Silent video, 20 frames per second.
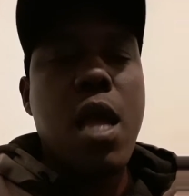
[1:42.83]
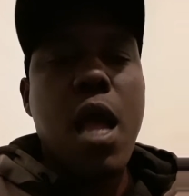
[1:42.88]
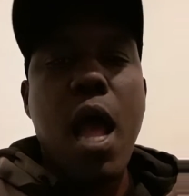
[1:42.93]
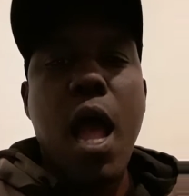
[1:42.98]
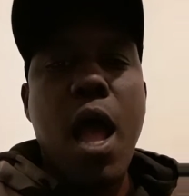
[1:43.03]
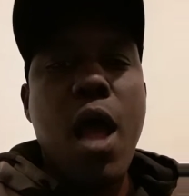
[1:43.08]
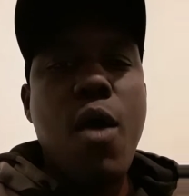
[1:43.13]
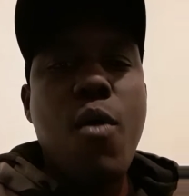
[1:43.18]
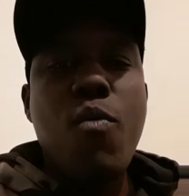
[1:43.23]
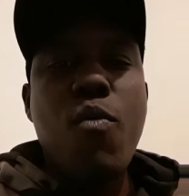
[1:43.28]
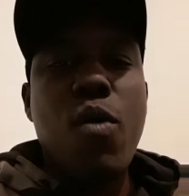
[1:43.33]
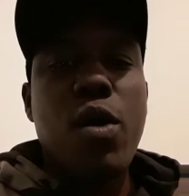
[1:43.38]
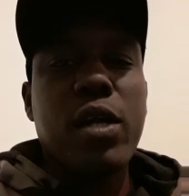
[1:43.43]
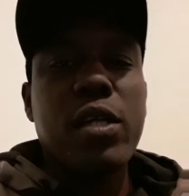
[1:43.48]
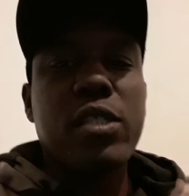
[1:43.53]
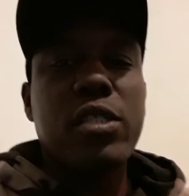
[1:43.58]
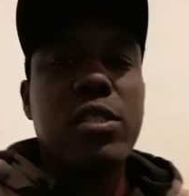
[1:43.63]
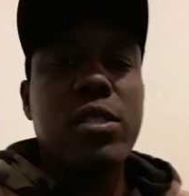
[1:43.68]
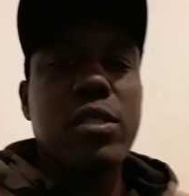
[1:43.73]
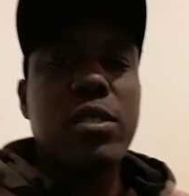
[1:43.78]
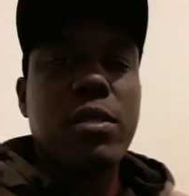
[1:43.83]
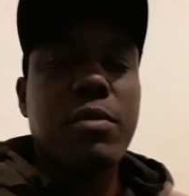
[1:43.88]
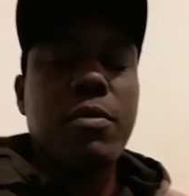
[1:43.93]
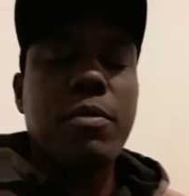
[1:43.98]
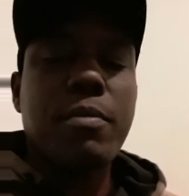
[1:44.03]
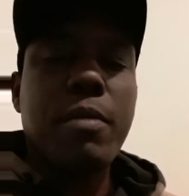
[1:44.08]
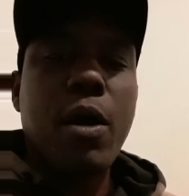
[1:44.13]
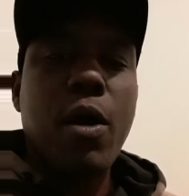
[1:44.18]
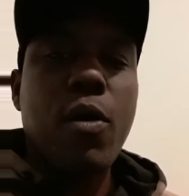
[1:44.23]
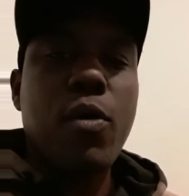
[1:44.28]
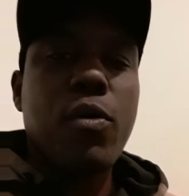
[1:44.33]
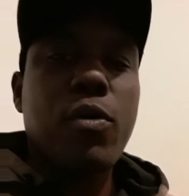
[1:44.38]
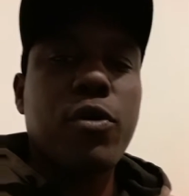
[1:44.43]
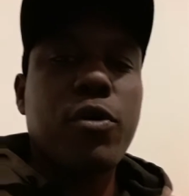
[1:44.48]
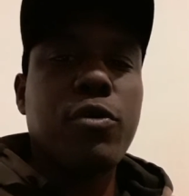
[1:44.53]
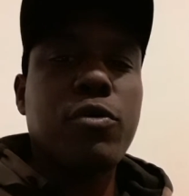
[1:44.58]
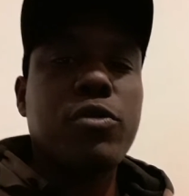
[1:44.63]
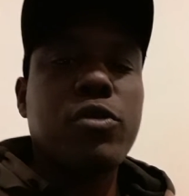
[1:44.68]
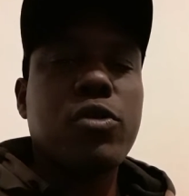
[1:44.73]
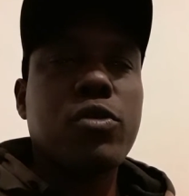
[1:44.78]
watched some of my old
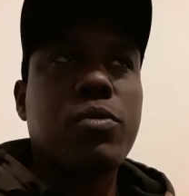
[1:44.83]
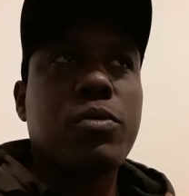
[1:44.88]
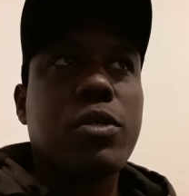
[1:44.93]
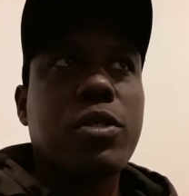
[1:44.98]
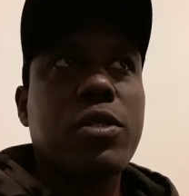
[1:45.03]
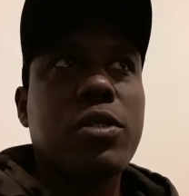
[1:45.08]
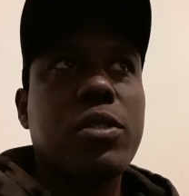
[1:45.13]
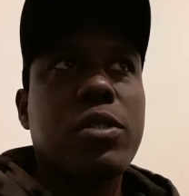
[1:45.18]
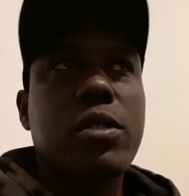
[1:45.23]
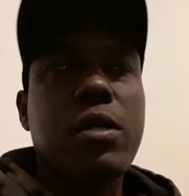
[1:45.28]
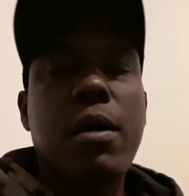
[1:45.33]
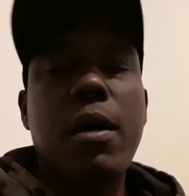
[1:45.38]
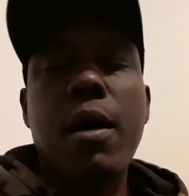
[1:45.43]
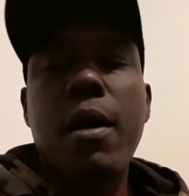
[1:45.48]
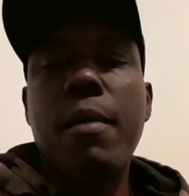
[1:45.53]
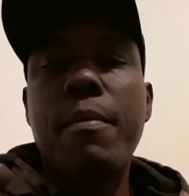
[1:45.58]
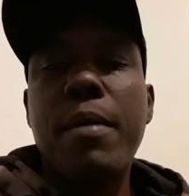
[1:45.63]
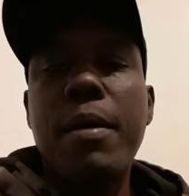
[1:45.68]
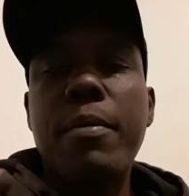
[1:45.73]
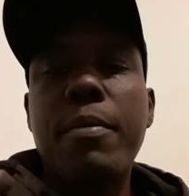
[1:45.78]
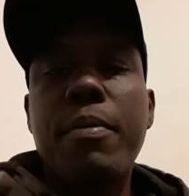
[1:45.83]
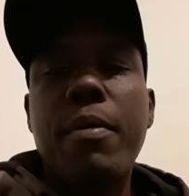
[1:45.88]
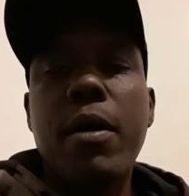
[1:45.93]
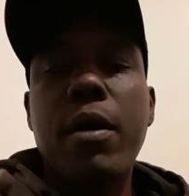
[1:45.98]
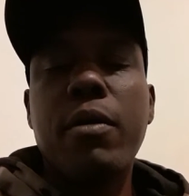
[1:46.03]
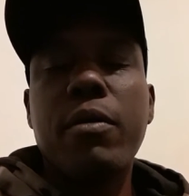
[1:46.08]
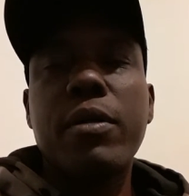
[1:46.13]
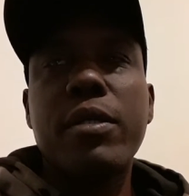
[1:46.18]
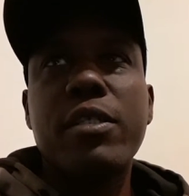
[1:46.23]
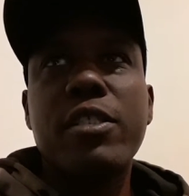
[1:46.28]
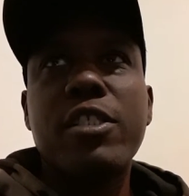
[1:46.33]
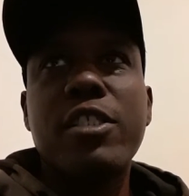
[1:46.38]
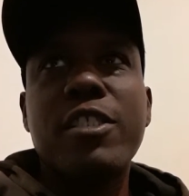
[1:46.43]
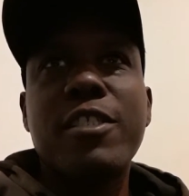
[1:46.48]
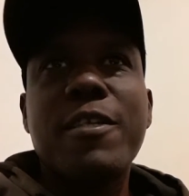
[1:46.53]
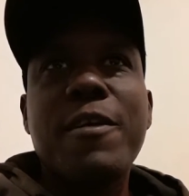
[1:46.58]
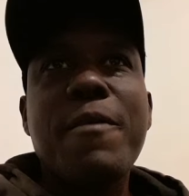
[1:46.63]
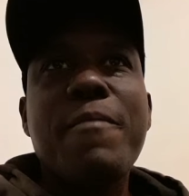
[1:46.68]
YouTubers, Baby Porridge,